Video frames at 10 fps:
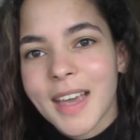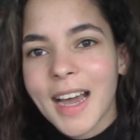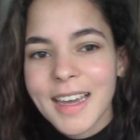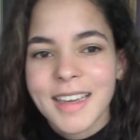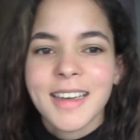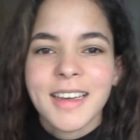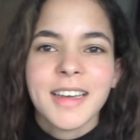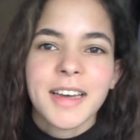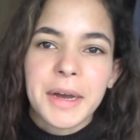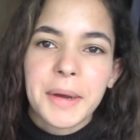Hi,
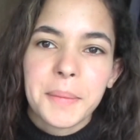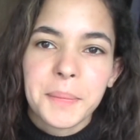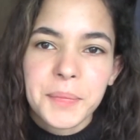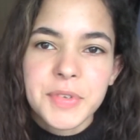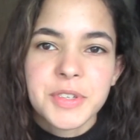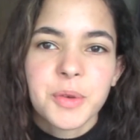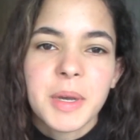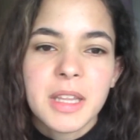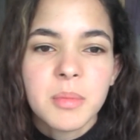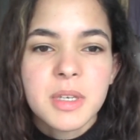so my
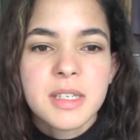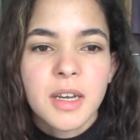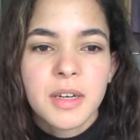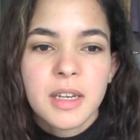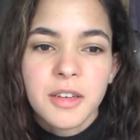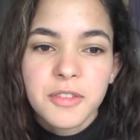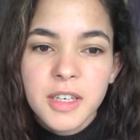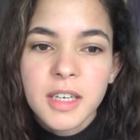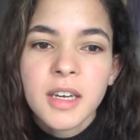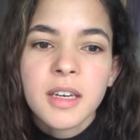name is Sara
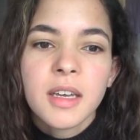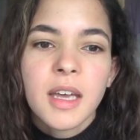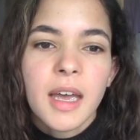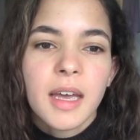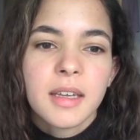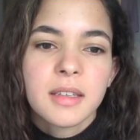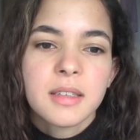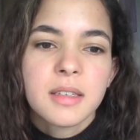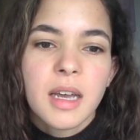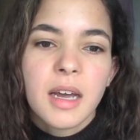Levy, and
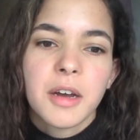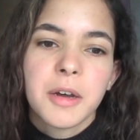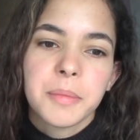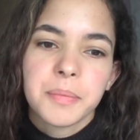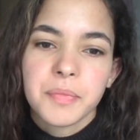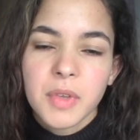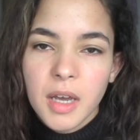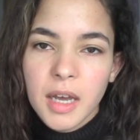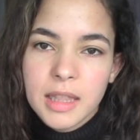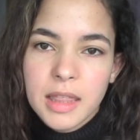
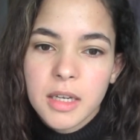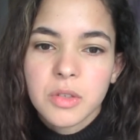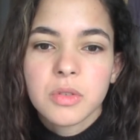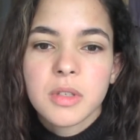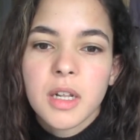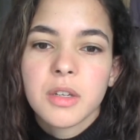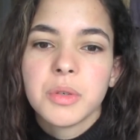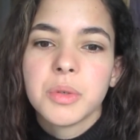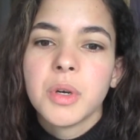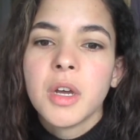I'd like to tell
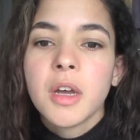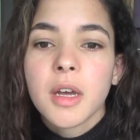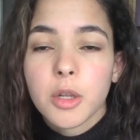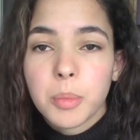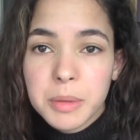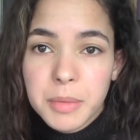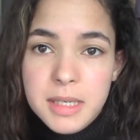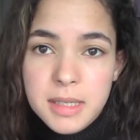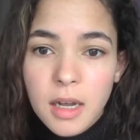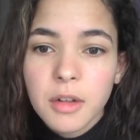you a little about
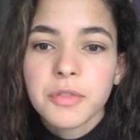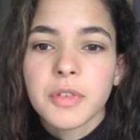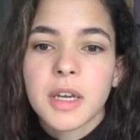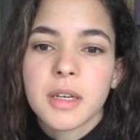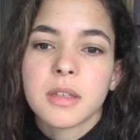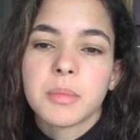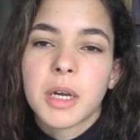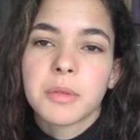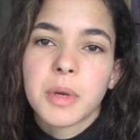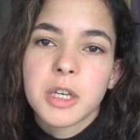myself and
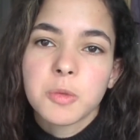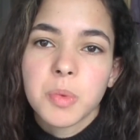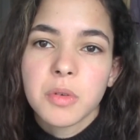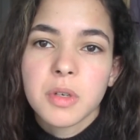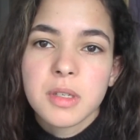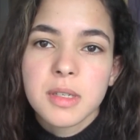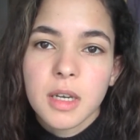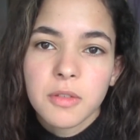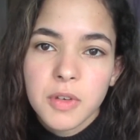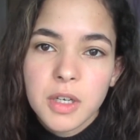about my experience
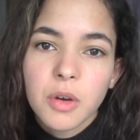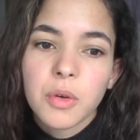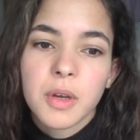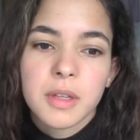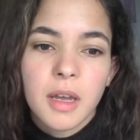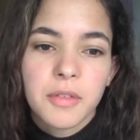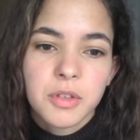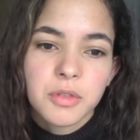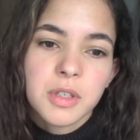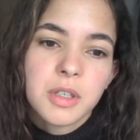at VICO and
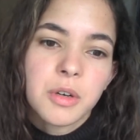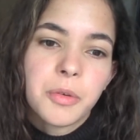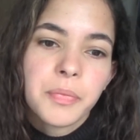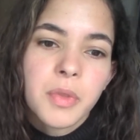after VICO.